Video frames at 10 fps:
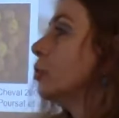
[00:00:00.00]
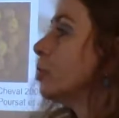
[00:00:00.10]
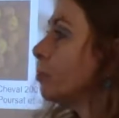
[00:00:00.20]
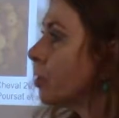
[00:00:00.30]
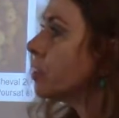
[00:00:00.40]

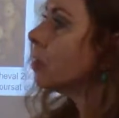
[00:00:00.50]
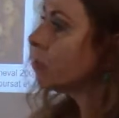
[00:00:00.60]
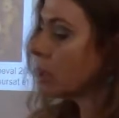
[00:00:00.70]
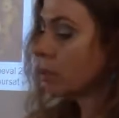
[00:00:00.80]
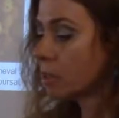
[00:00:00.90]
Therefore,
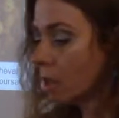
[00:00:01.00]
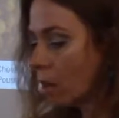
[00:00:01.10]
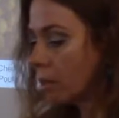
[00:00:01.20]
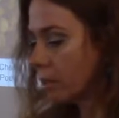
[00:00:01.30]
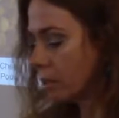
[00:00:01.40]
several
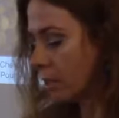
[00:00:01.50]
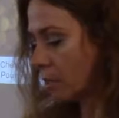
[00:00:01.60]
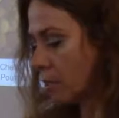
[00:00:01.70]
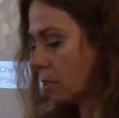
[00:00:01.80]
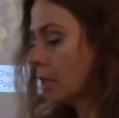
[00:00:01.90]
scholars
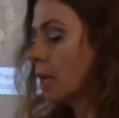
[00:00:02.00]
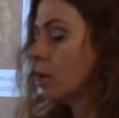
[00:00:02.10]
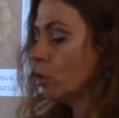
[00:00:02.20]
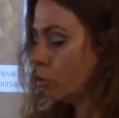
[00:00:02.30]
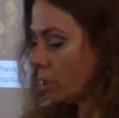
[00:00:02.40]
such as
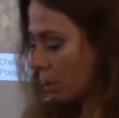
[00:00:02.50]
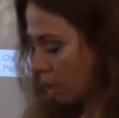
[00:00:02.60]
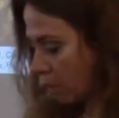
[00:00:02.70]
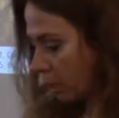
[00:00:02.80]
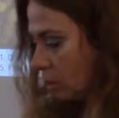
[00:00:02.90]
Jill
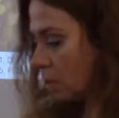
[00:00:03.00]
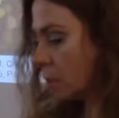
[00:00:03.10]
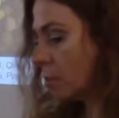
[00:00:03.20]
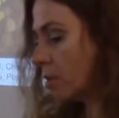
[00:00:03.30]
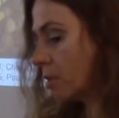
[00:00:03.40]

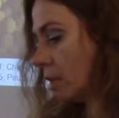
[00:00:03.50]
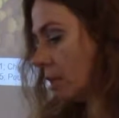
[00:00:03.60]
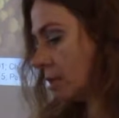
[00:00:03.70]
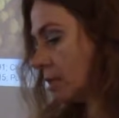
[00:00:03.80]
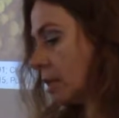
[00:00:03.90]
Carrington-Smith,
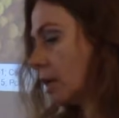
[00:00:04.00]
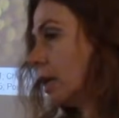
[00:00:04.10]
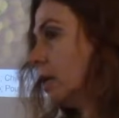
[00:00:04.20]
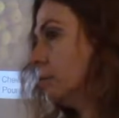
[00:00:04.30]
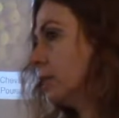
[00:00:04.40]
Iris
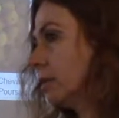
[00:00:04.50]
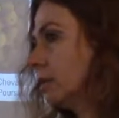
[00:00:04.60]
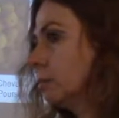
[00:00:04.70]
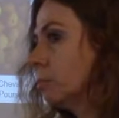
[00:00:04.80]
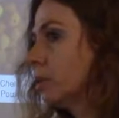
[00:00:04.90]
Sahili,
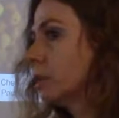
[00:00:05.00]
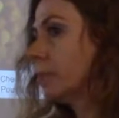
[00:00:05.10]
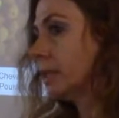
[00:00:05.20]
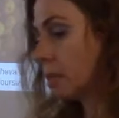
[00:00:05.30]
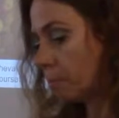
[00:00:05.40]
Brendan Burke,
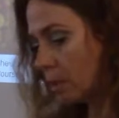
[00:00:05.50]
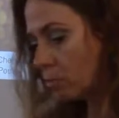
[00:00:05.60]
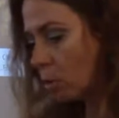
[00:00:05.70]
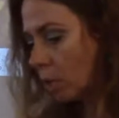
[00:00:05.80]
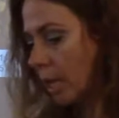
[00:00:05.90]
Peter
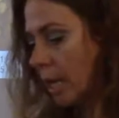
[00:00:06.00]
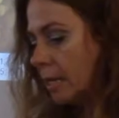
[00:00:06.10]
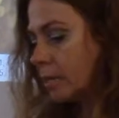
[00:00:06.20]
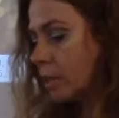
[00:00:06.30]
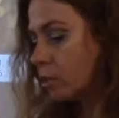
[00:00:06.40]
Pavuk
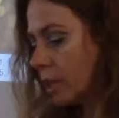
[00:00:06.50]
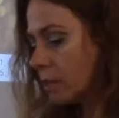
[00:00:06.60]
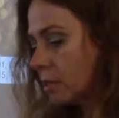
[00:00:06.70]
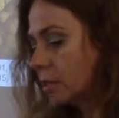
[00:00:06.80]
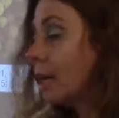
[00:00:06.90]

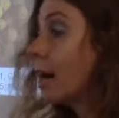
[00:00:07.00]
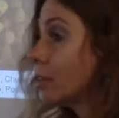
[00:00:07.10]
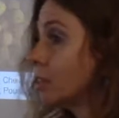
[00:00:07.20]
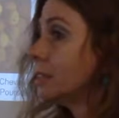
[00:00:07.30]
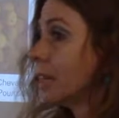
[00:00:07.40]
suggest that
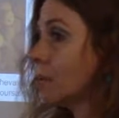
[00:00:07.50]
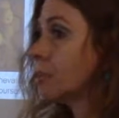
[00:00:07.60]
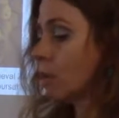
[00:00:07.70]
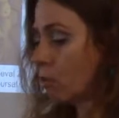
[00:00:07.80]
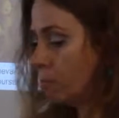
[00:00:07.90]
other
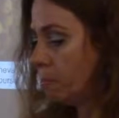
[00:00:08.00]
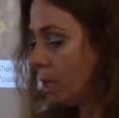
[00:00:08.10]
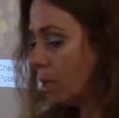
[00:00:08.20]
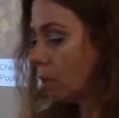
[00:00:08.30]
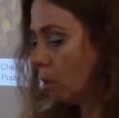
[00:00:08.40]
types of
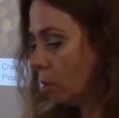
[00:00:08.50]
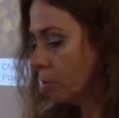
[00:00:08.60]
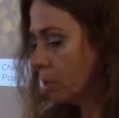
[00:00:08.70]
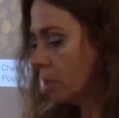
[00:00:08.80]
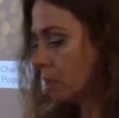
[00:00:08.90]
big
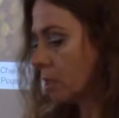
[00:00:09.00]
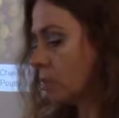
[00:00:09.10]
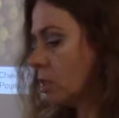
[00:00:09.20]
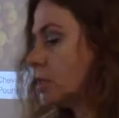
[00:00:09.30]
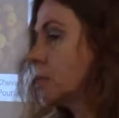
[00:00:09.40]
looms,
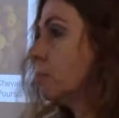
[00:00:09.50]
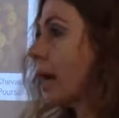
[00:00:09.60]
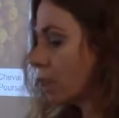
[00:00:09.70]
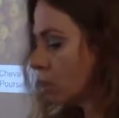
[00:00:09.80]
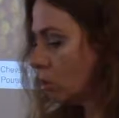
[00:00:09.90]
such as the
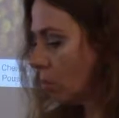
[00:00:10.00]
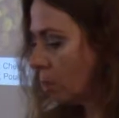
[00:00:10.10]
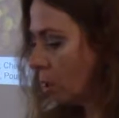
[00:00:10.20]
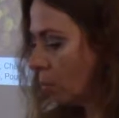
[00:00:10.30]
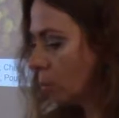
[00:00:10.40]

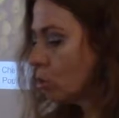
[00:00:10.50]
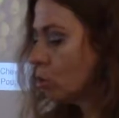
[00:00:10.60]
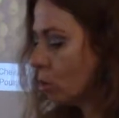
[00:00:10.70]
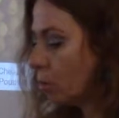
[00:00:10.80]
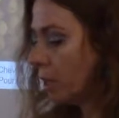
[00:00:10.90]
backstrap loom,
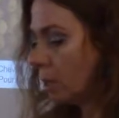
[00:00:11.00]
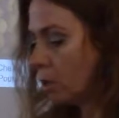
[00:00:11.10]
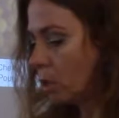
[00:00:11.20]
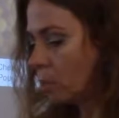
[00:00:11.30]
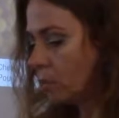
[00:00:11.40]

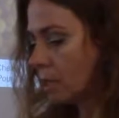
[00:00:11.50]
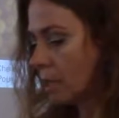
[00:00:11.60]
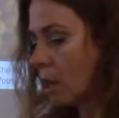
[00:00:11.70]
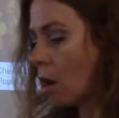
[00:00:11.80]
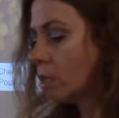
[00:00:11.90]
two-beam looms,
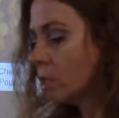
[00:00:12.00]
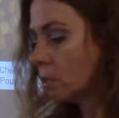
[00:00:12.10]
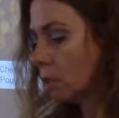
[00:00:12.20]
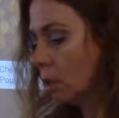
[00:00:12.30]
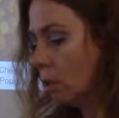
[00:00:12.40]
and
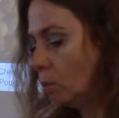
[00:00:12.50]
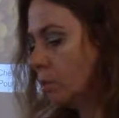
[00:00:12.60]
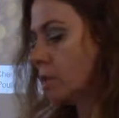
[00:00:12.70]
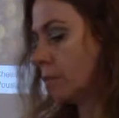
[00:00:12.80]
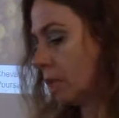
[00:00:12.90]
horizontal
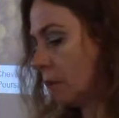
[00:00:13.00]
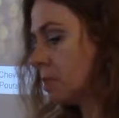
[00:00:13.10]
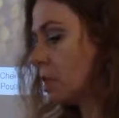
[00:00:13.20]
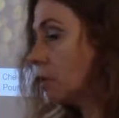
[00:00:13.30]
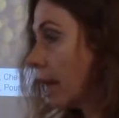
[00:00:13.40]
looms,
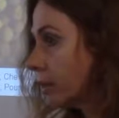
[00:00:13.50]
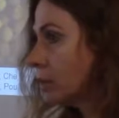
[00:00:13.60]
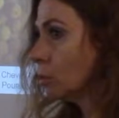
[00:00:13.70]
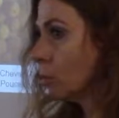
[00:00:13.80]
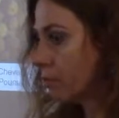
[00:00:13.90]
sometimes
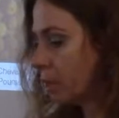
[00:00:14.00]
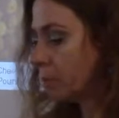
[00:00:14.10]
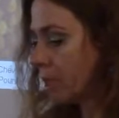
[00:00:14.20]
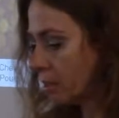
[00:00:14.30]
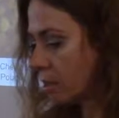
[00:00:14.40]
connected with the
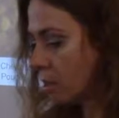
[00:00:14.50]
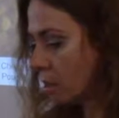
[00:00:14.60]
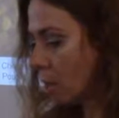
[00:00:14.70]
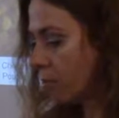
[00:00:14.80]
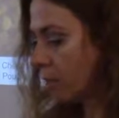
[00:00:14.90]
presence
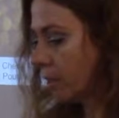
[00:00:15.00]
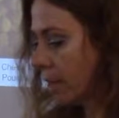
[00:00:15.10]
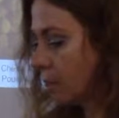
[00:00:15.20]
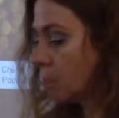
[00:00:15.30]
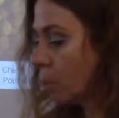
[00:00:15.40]
of
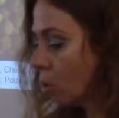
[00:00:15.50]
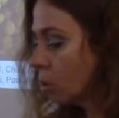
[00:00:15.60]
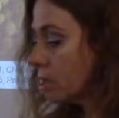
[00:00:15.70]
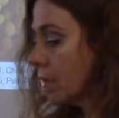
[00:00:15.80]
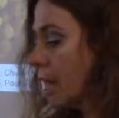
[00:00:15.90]
clay
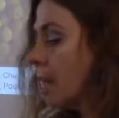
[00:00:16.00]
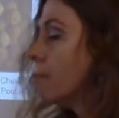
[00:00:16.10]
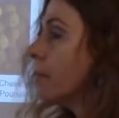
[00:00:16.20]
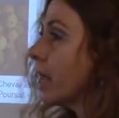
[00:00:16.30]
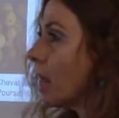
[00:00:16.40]
spools,
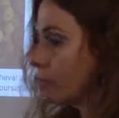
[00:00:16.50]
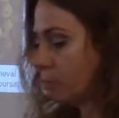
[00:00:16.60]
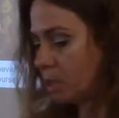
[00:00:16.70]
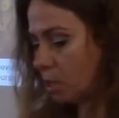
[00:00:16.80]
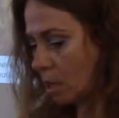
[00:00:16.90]
may
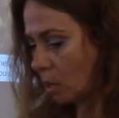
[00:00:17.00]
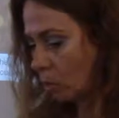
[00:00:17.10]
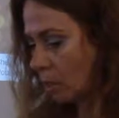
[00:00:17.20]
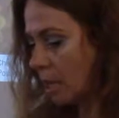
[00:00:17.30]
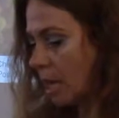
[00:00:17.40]
have been
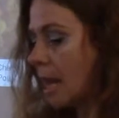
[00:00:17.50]
known.